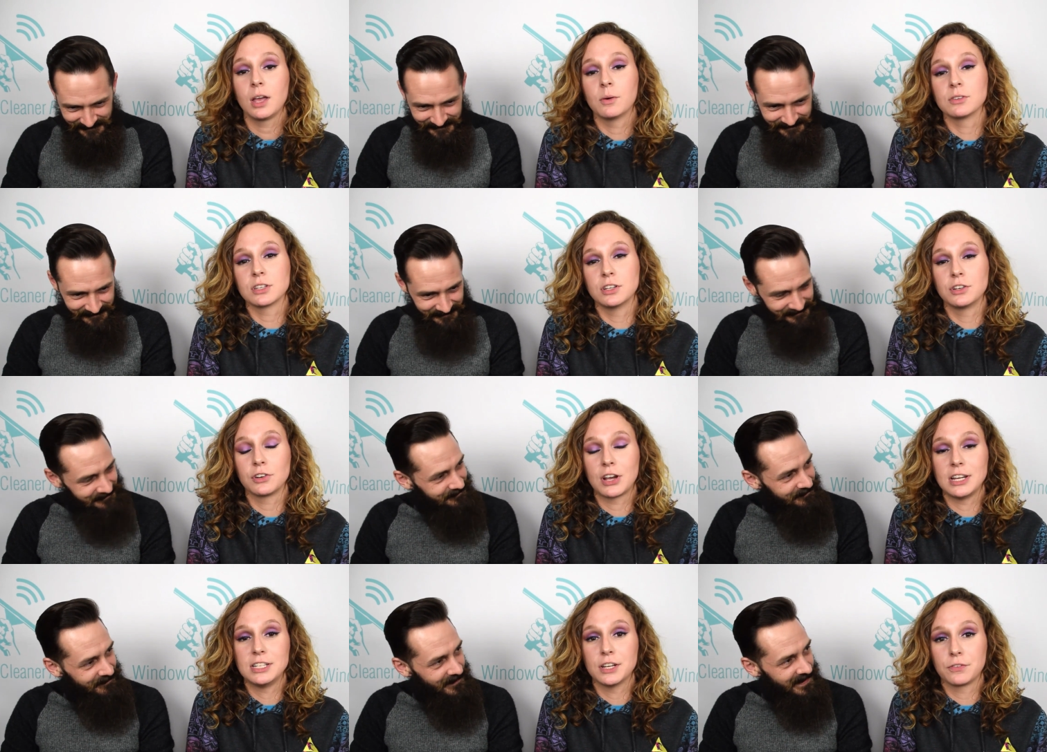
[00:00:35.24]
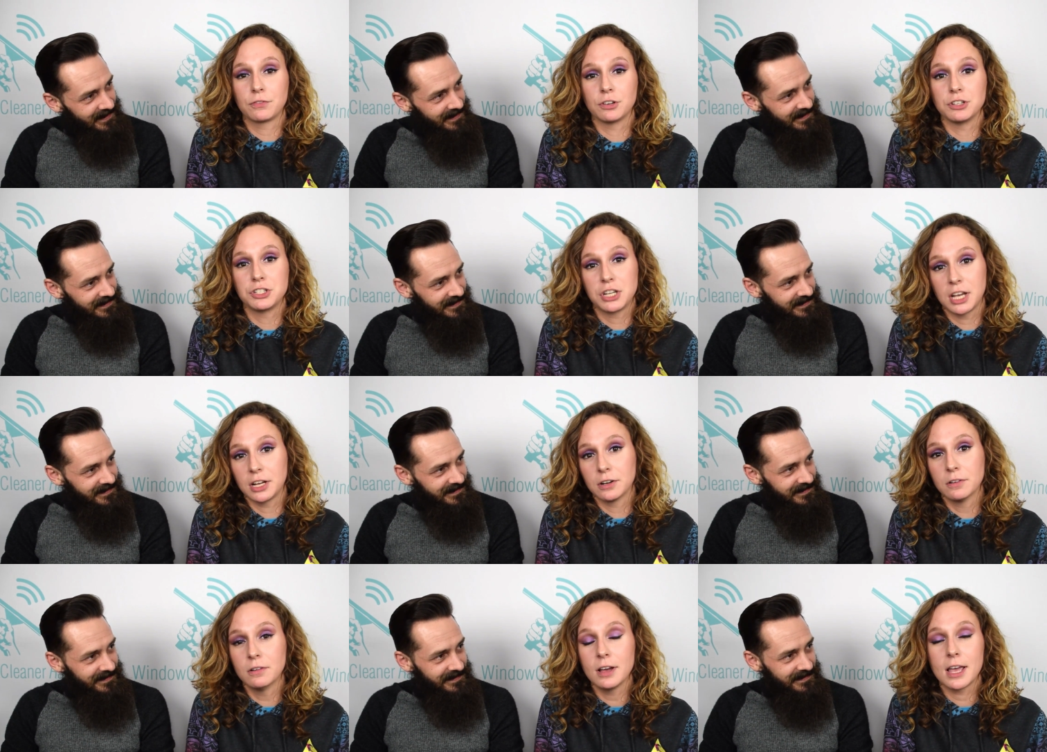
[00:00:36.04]
Speaker 1: It was under a different
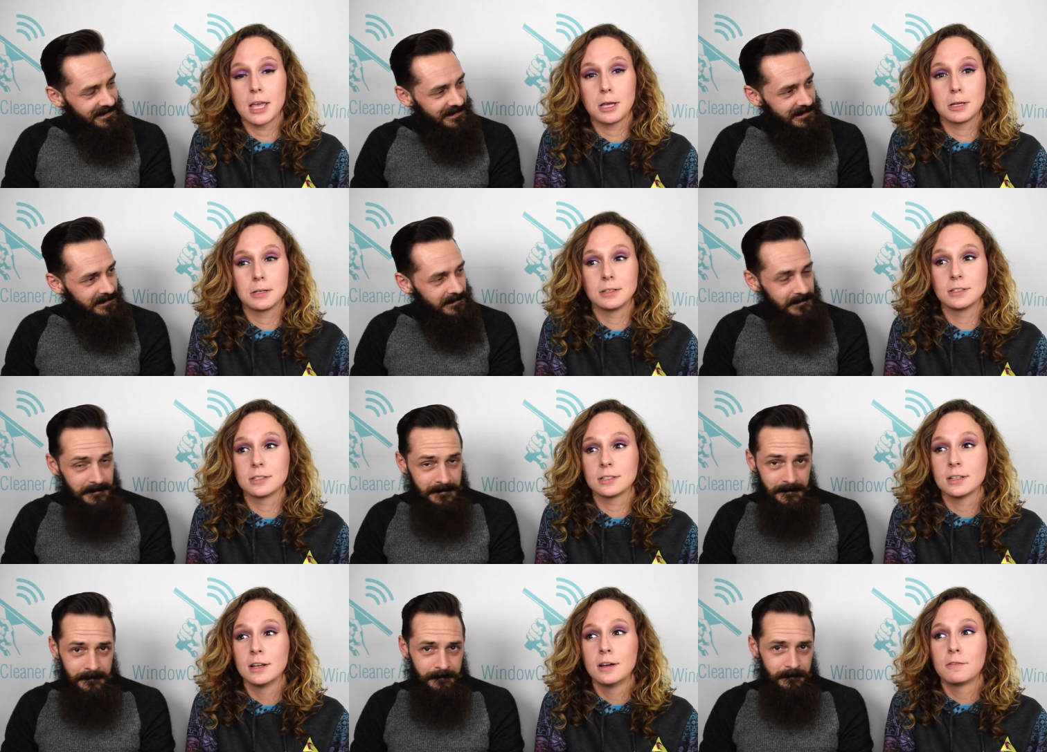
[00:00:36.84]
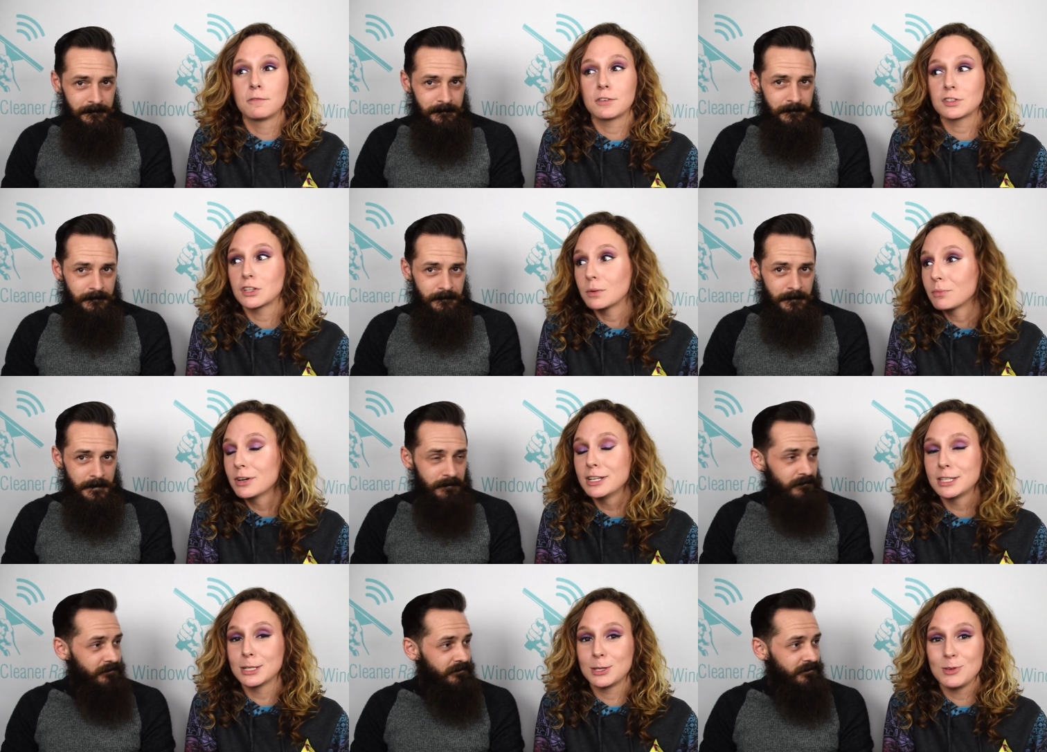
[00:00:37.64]
channel, and for some
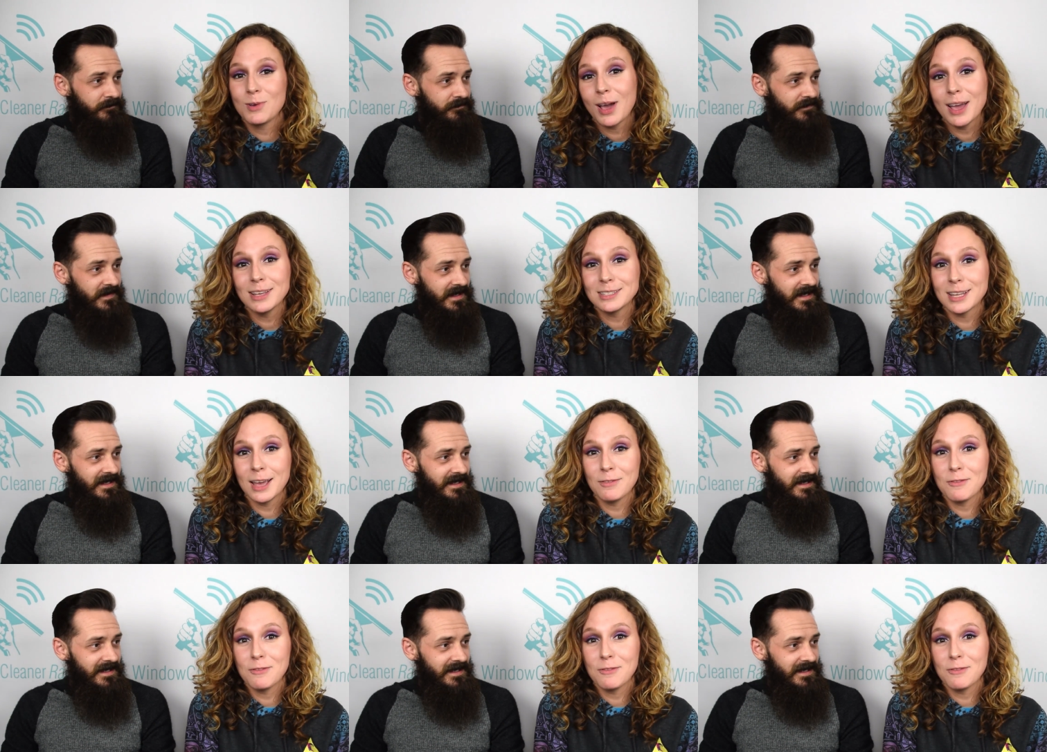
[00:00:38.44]
reason, you guys